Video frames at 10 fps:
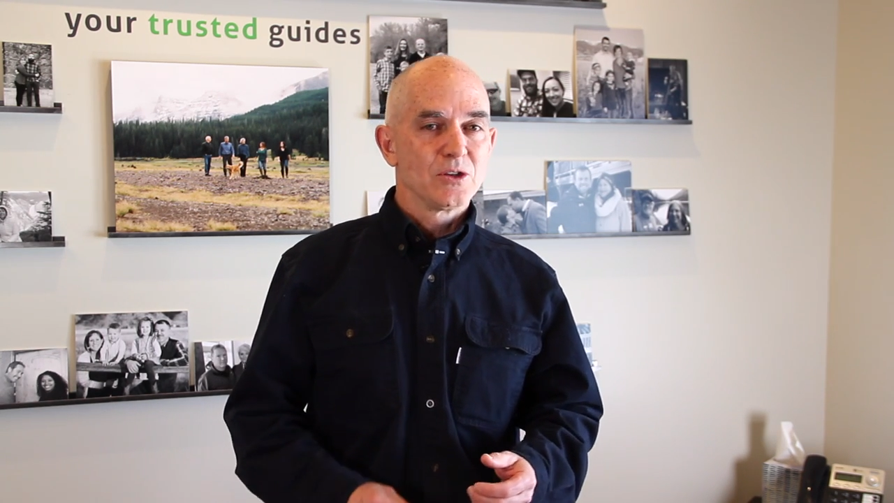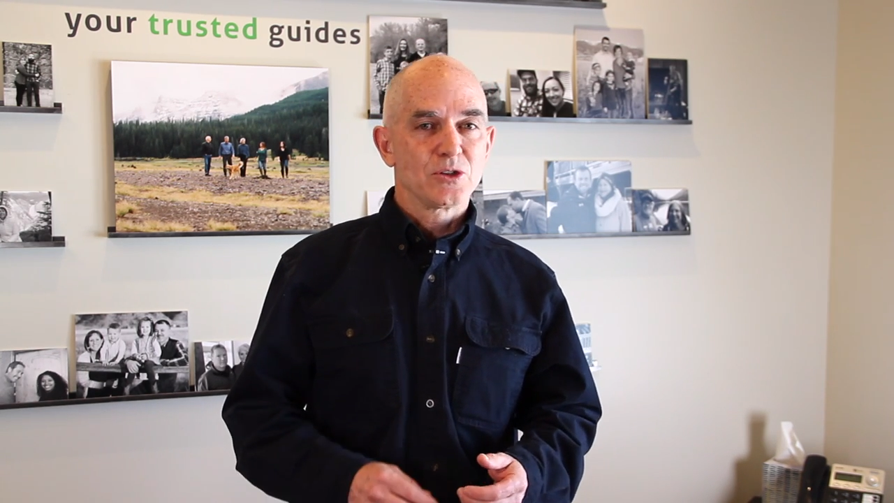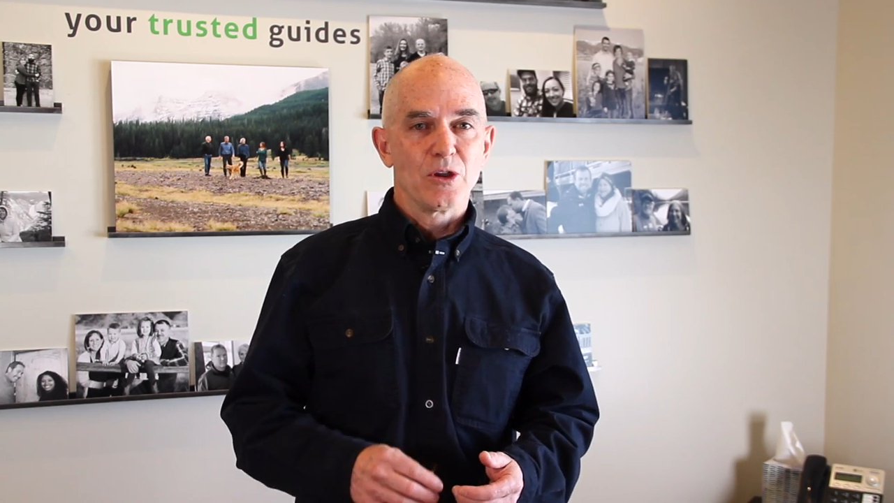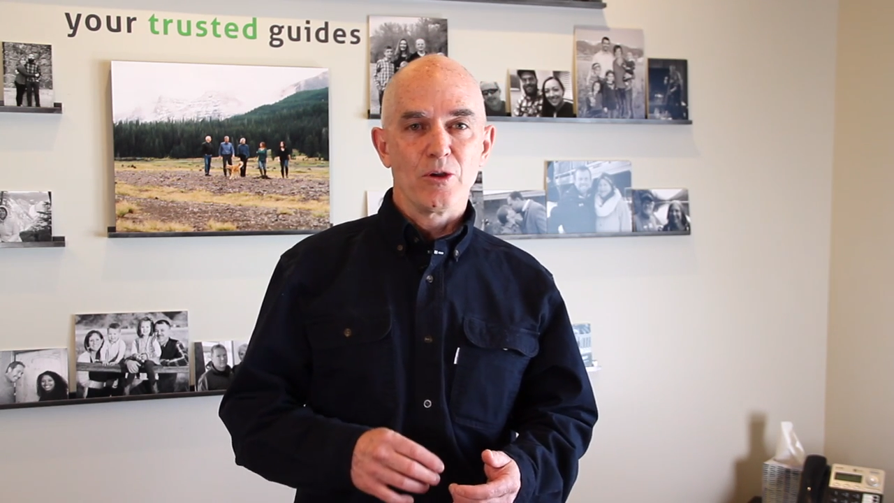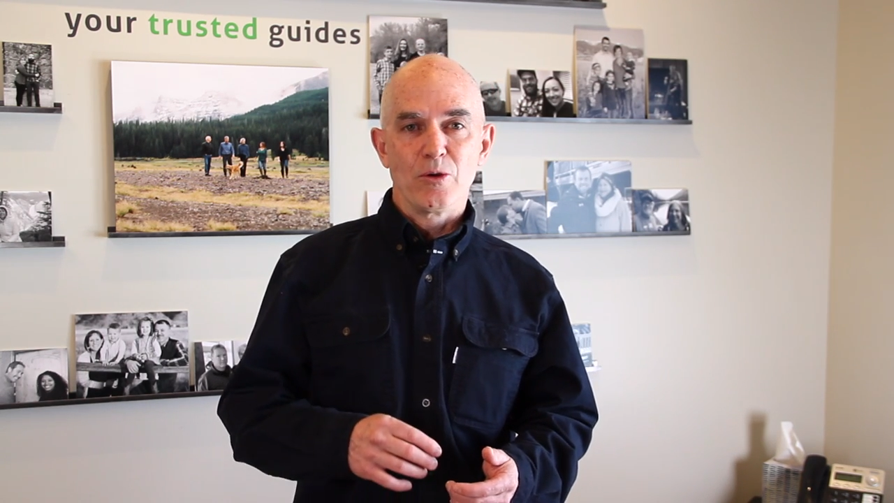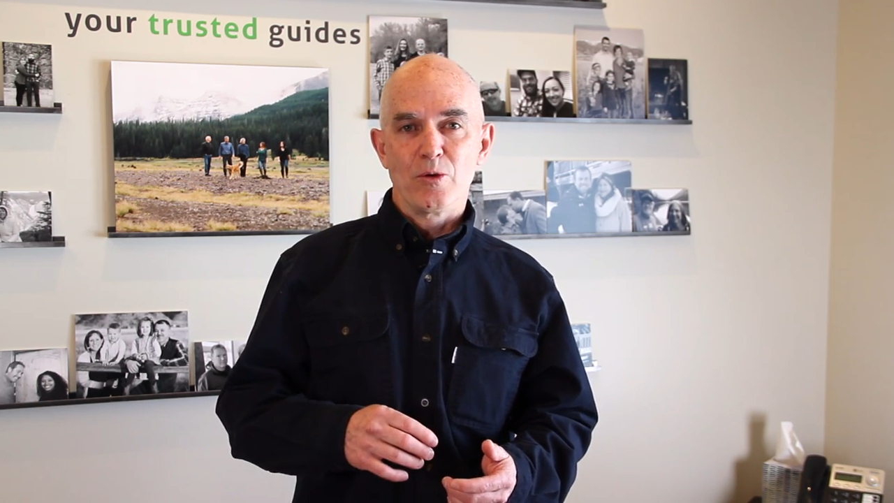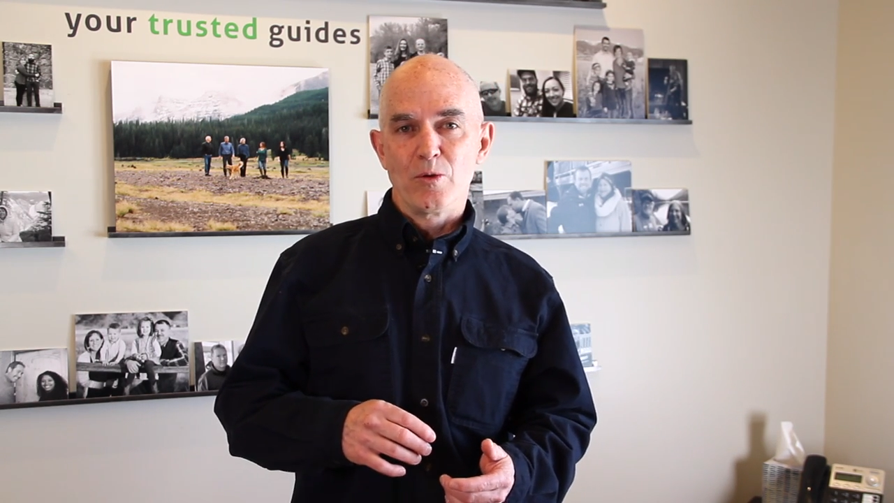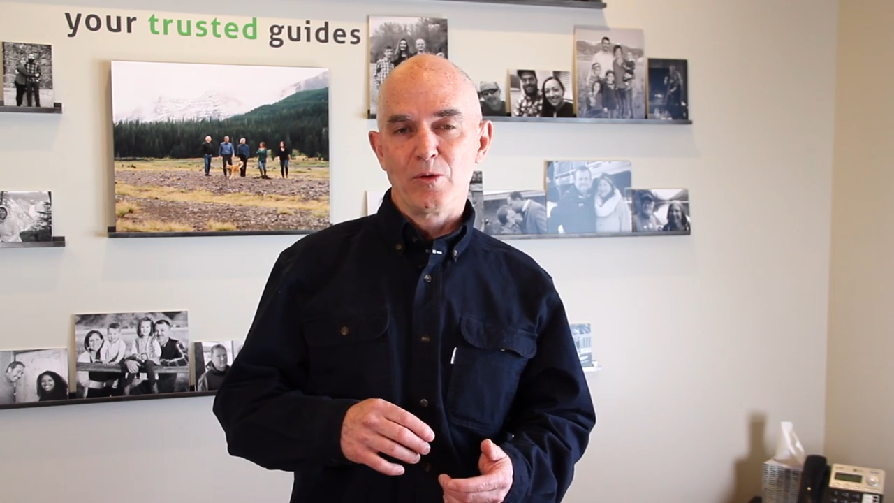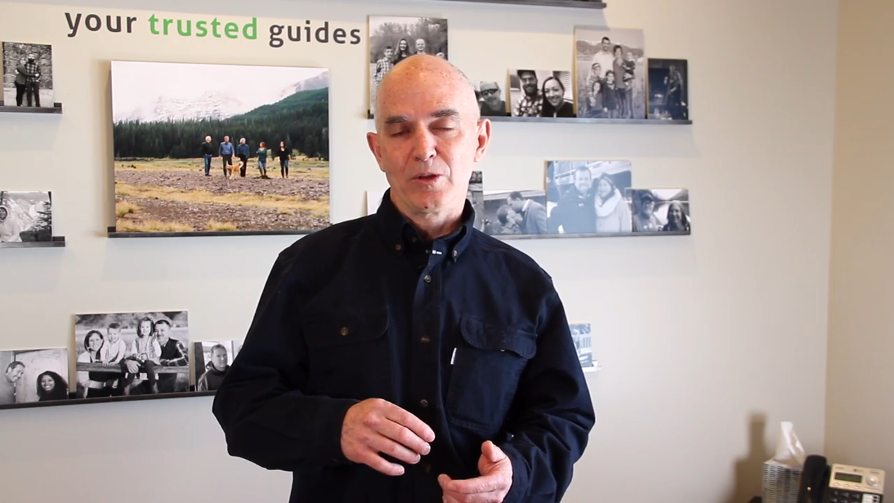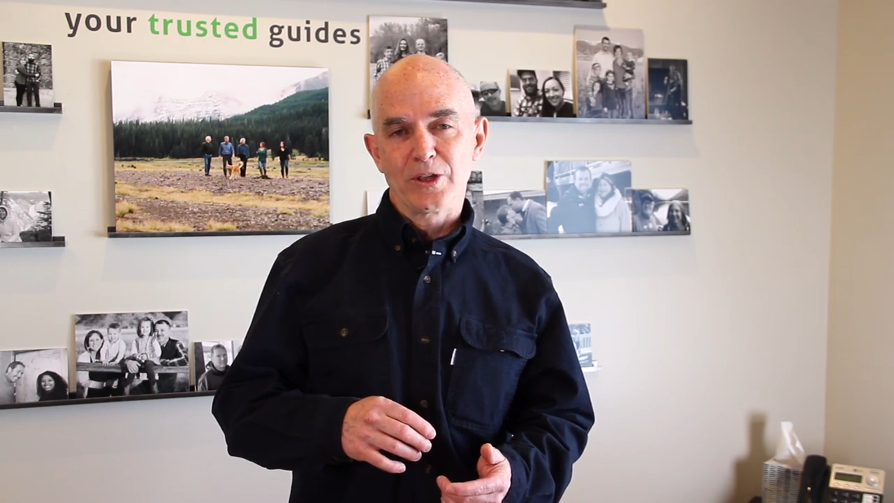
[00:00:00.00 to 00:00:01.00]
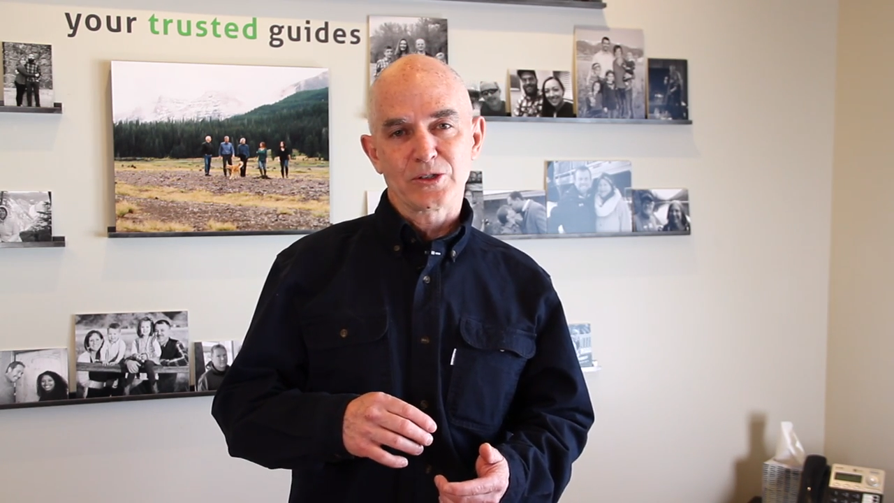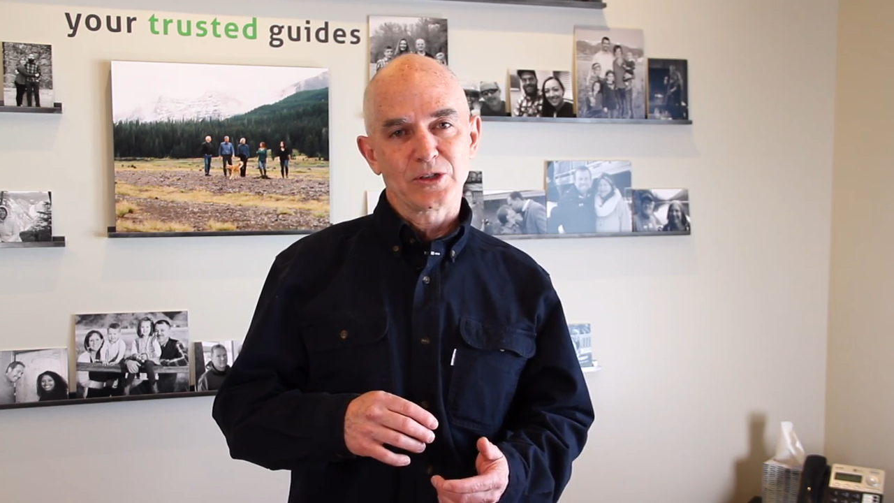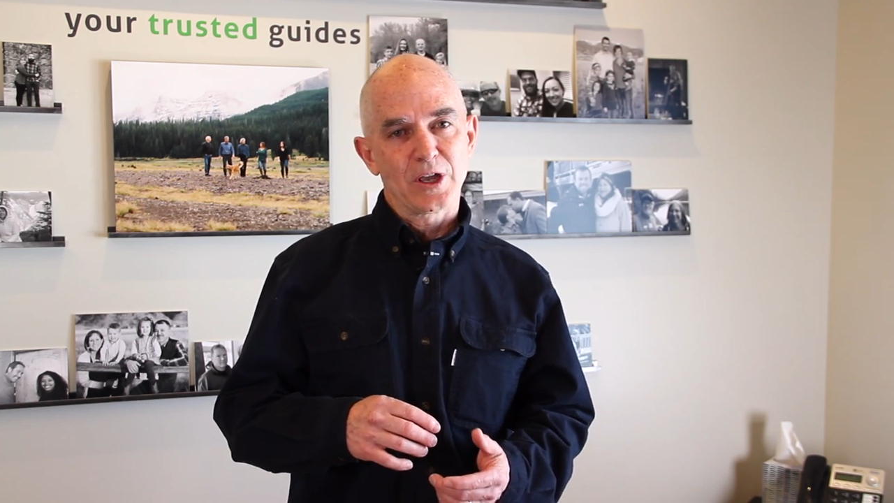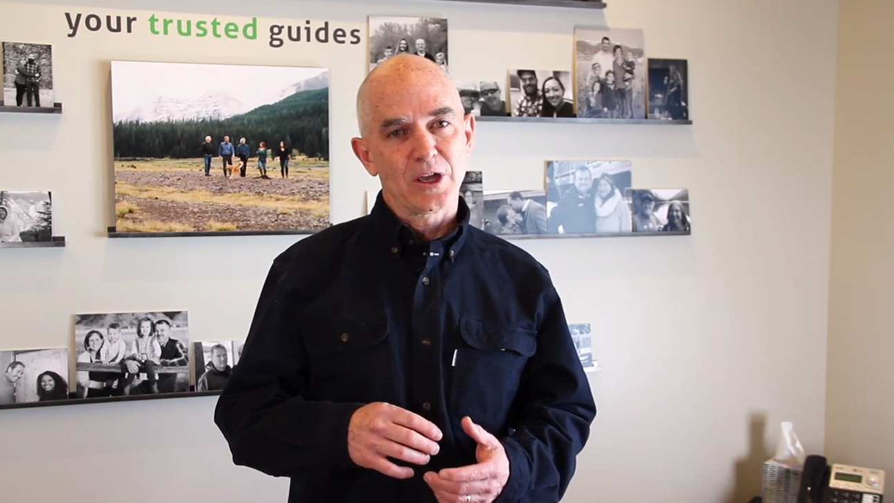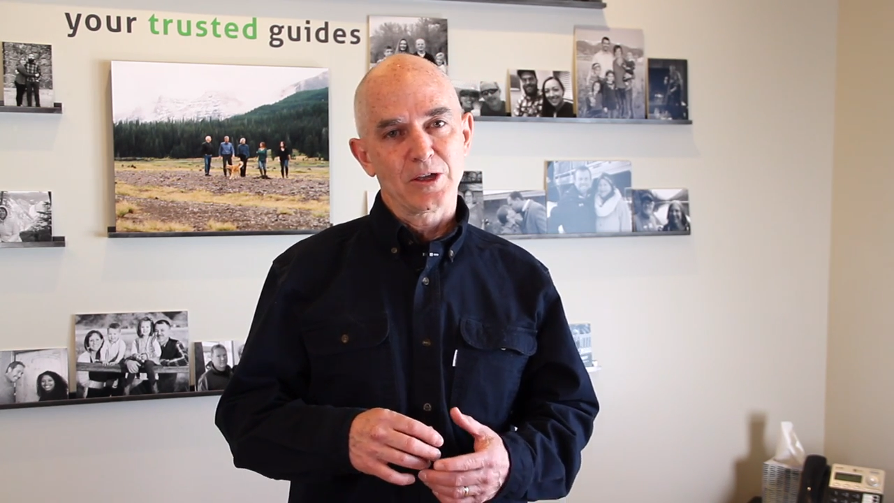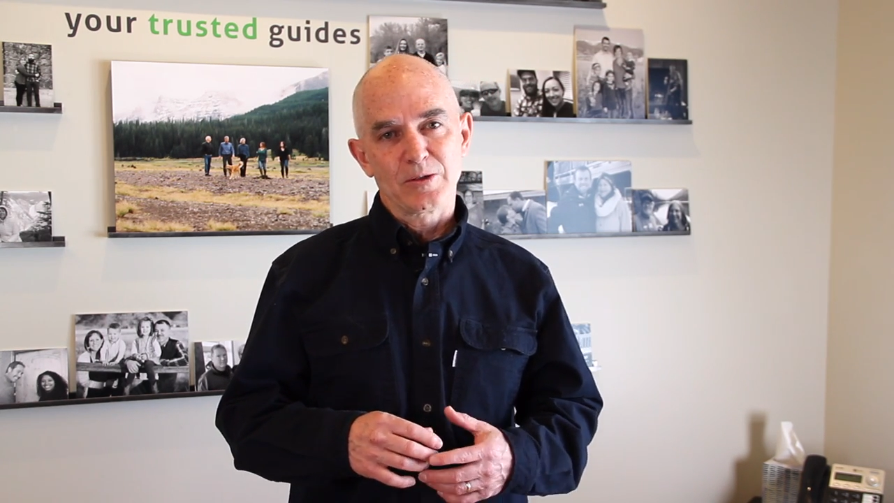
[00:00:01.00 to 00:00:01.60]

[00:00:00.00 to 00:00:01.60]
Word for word: So let's say